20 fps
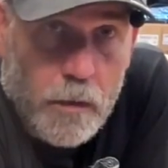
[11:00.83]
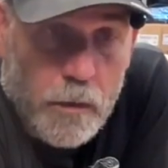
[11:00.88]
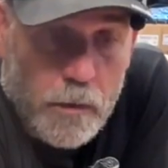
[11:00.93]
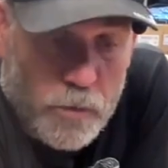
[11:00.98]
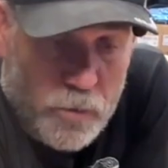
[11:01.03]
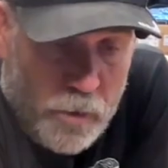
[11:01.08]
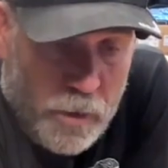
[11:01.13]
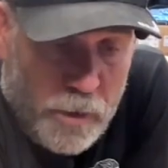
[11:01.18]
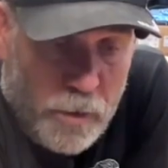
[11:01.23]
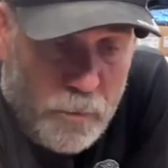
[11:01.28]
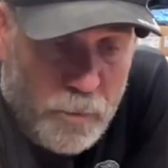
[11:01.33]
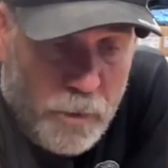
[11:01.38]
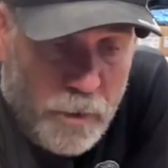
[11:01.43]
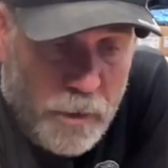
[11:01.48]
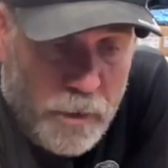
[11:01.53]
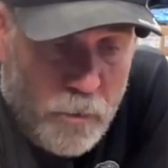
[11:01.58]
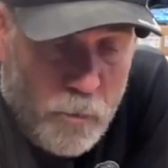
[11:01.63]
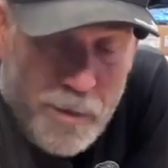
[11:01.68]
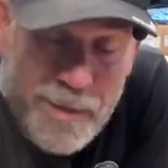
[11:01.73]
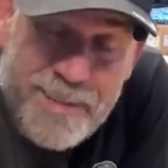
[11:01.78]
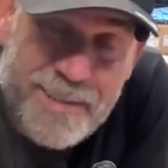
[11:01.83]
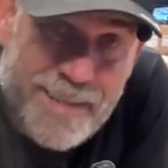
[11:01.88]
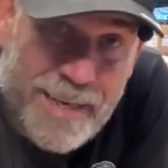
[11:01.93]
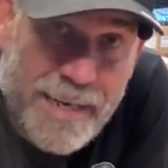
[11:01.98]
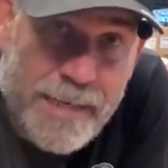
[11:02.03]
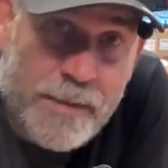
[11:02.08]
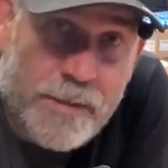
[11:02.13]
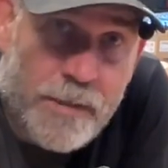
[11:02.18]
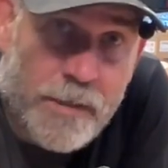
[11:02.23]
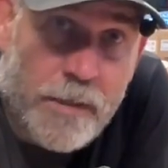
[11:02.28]
triangle plank weighs
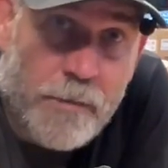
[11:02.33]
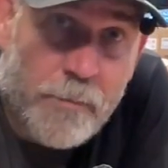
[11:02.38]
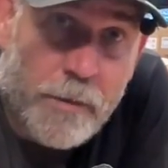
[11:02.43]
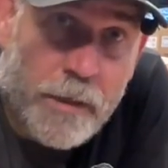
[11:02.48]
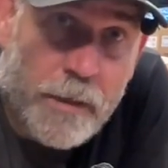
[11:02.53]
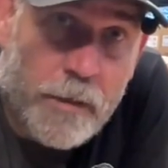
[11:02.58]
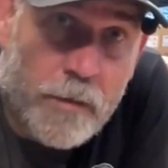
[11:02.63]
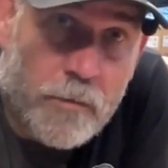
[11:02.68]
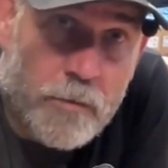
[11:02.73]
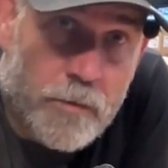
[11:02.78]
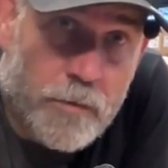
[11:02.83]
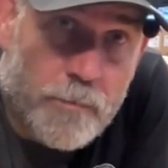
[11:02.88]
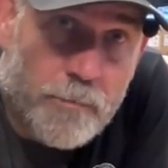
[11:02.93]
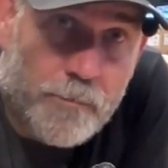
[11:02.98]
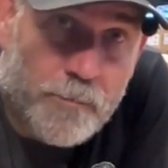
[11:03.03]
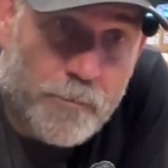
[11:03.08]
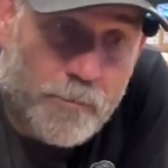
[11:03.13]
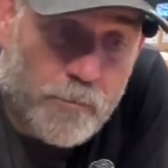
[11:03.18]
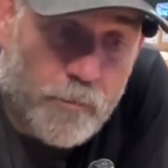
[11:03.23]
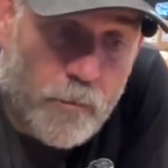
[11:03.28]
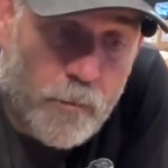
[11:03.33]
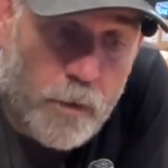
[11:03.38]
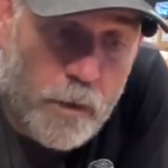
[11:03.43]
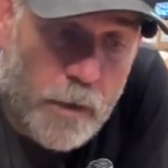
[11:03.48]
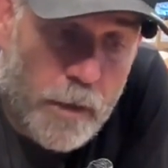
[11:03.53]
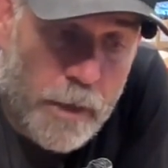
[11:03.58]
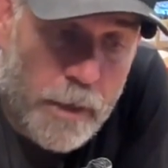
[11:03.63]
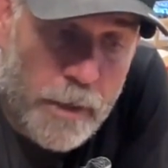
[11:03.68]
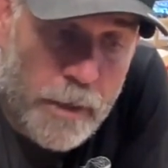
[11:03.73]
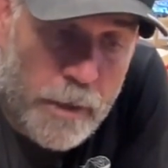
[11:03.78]
18 pounds,
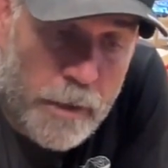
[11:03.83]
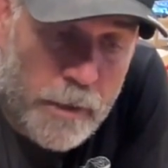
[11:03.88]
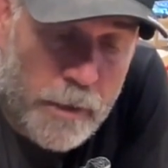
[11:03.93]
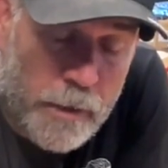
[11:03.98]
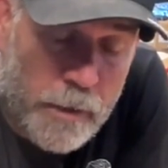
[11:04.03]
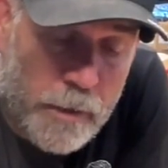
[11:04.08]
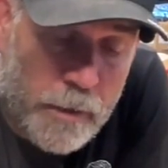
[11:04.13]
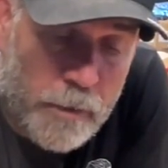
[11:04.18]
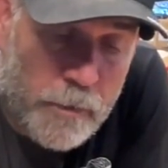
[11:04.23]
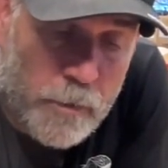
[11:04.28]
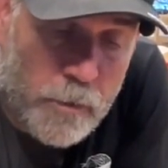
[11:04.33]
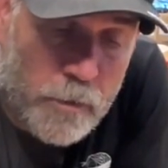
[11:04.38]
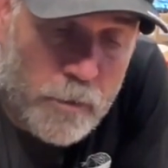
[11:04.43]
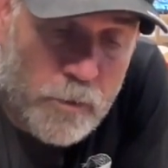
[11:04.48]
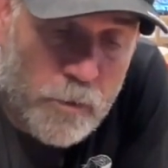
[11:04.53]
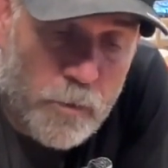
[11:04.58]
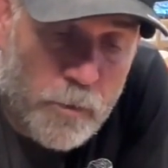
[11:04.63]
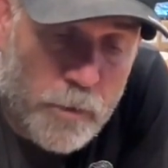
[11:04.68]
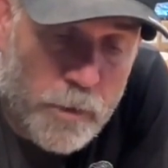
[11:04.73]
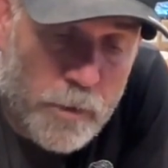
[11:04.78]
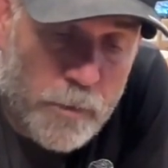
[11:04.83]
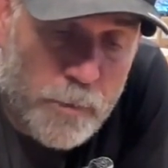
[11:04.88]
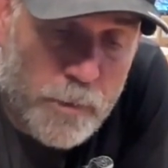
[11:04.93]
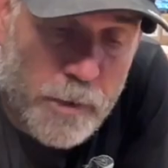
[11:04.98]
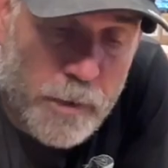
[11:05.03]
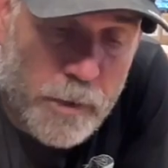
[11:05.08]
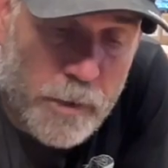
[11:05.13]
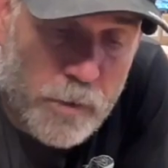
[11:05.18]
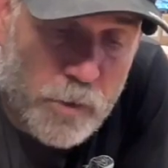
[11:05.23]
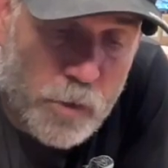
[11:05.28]
and there's going to
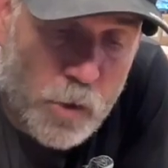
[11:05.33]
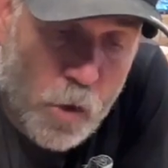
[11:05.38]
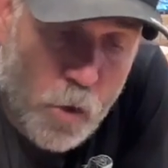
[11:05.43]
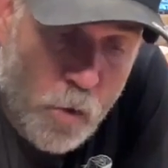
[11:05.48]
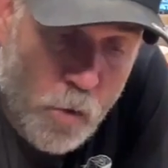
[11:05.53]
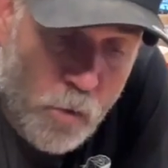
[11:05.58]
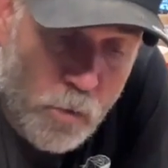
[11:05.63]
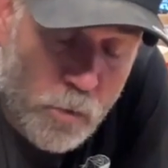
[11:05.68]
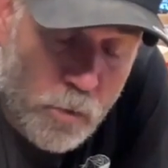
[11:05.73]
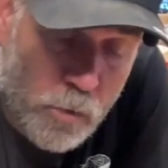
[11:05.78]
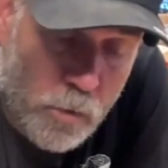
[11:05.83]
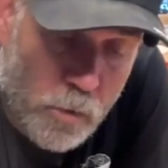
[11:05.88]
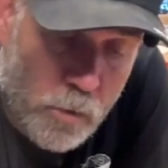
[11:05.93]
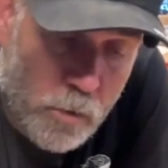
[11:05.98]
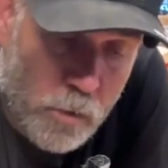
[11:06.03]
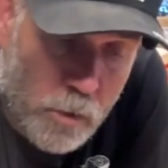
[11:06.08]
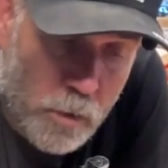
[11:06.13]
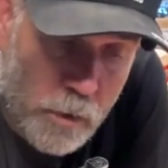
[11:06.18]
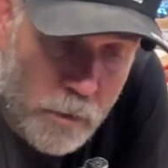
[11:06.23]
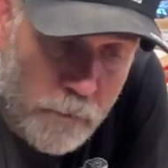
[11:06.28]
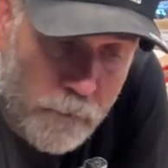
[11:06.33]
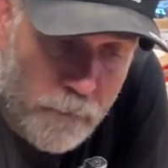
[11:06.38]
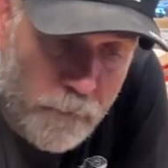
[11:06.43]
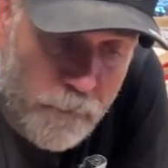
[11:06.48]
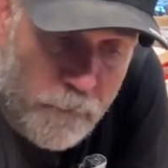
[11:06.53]
be a total of